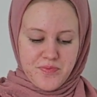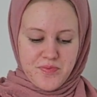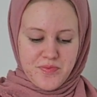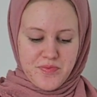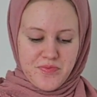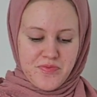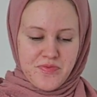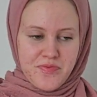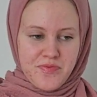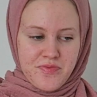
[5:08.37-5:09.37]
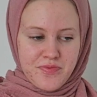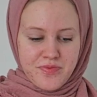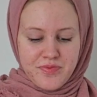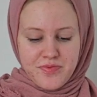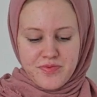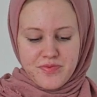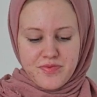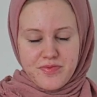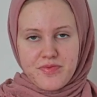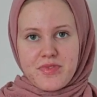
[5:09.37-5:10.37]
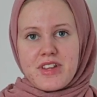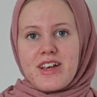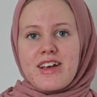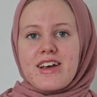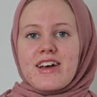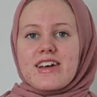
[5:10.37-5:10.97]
Nothing is said.